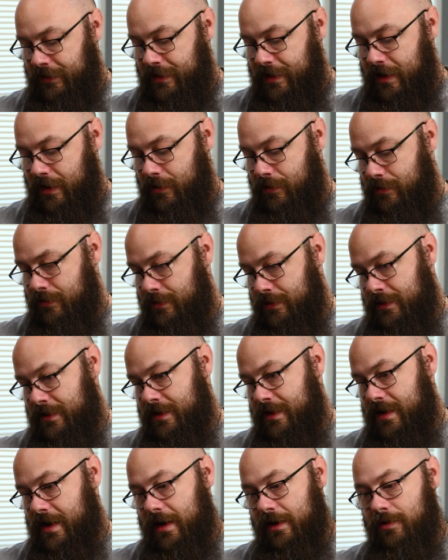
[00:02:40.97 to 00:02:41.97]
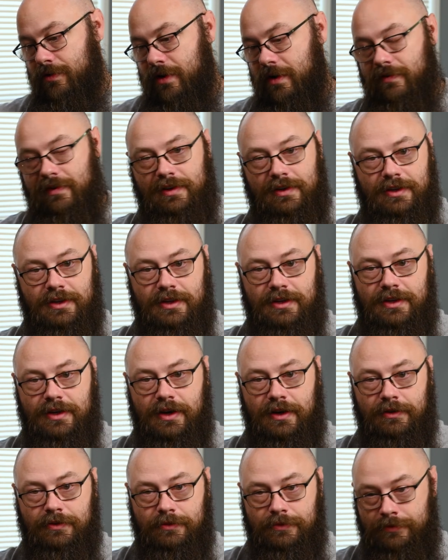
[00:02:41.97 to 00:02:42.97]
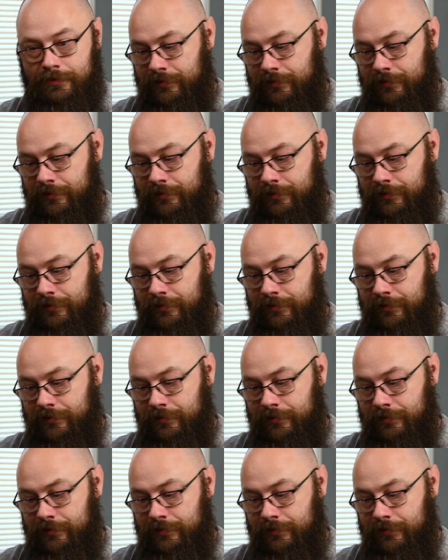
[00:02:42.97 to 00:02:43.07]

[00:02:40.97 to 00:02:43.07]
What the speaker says: Now, I do have it in TTL,